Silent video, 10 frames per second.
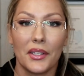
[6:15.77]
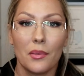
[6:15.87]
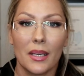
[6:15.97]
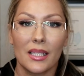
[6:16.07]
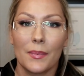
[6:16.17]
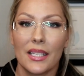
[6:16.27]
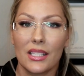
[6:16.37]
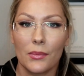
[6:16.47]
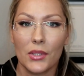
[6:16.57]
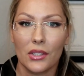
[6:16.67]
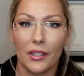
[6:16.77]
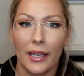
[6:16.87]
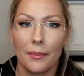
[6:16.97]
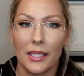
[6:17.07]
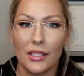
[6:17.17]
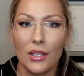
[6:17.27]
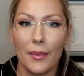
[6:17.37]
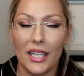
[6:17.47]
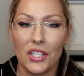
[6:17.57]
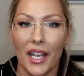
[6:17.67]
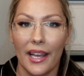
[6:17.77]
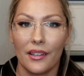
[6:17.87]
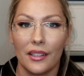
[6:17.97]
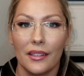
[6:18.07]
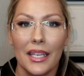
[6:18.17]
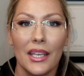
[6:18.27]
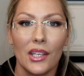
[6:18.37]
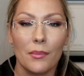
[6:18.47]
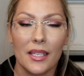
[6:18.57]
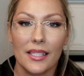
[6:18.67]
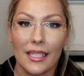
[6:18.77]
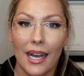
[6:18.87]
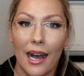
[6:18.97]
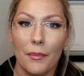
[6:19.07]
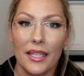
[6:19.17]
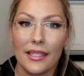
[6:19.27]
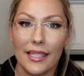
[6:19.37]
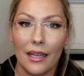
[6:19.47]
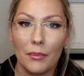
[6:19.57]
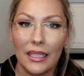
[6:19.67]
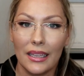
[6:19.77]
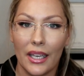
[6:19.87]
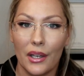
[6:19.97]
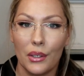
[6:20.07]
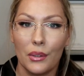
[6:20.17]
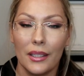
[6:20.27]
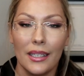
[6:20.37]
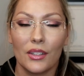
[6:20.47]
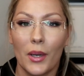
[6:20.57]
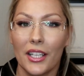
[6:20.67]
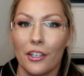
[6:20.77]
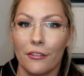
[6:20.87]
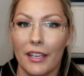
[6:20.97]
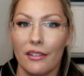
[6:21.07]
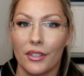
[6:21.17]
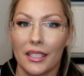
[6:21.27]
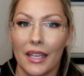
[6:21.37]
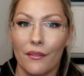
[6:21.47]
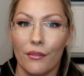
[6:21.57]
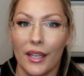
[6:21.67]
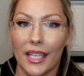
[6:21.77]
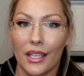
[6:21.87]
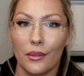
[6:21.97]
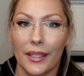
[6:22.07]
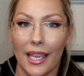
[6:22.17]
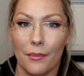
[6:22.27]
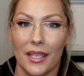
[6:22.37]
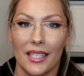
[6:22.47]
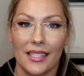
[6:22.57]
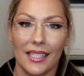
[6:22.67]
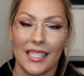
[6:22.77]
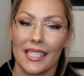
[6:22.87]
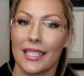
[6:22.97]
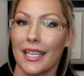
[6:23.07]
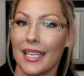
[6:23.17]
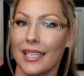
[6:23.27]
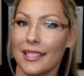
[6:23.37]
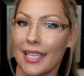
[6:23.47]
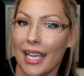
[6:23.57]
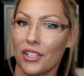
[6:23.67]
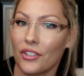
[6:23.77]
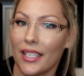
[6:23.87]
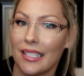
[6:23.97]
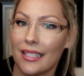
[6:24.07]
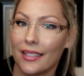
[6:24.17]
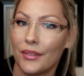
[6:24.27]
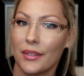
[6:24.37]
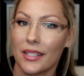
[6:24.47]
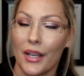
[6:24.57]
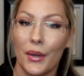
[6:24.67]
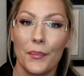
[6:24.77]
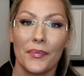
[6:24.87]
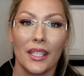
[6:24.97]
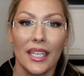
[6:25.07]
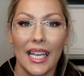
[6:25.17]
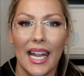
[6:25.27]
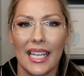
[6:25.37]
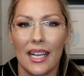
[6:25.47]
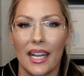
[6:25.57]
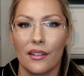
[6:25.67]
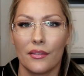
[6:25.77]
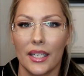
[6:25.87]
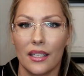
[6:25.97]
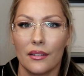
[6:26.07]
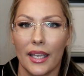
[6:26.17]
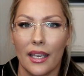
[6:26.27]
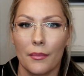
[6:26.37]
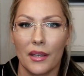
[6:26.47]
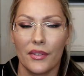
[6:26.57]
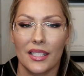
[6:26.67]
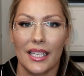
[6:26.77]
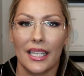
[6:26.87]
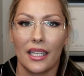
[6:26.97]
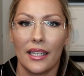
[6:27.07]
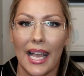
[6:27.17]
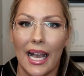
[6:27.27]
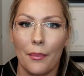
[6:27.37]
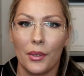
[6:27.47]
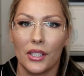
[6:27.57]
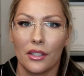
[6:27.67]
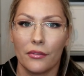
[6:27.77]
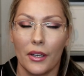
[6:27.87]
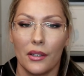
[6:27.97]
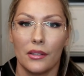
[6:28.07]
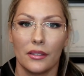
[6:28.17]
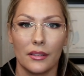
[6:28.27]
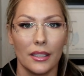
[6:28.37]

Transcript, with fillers: you must be subscribed to my channel, you must comment down below what your favorite video game is since it's Tetris, so any kind of video game, if it's like an app on your phone,